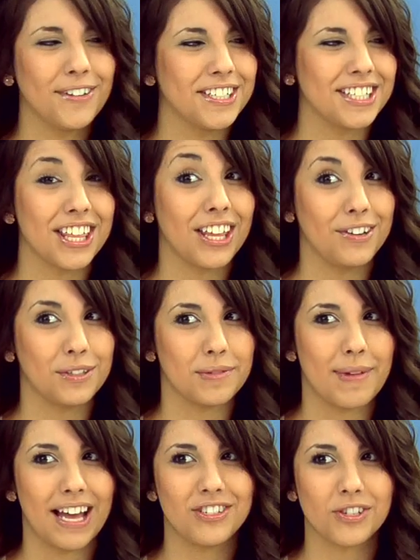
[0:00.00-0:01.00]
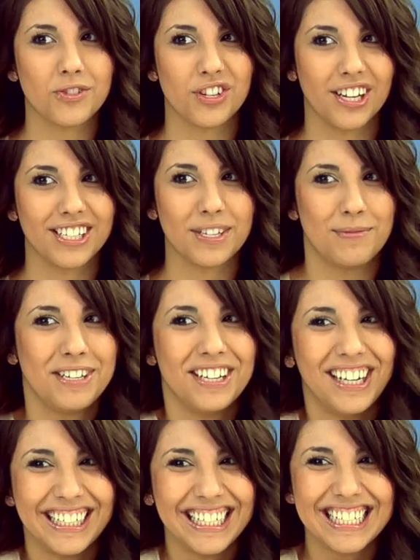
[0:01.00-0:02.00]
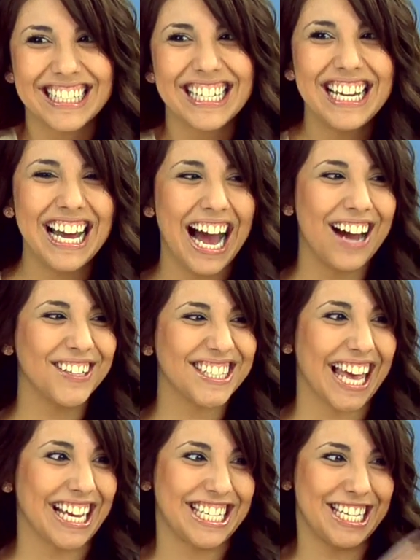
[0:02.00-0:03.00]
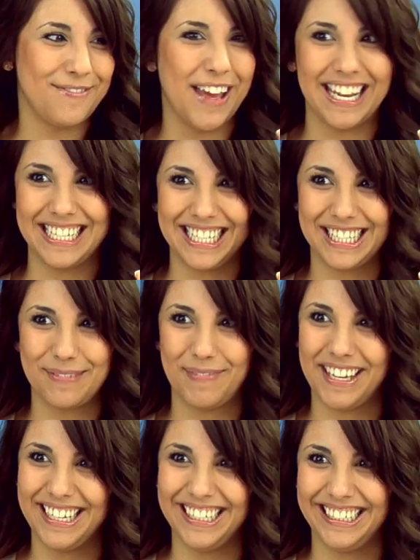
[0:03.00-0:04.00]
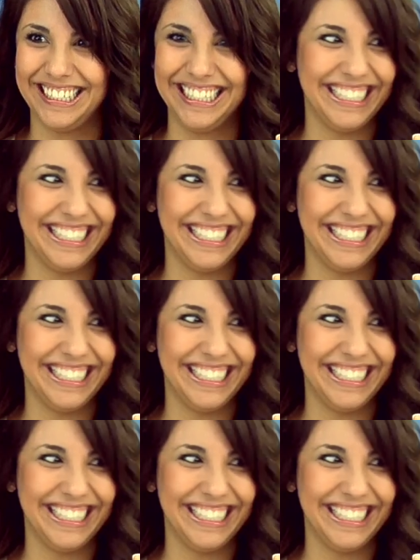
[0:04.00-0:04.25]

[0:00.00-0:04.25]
first I thought it was a magic trick, to be honest. I was like, she made it disappear.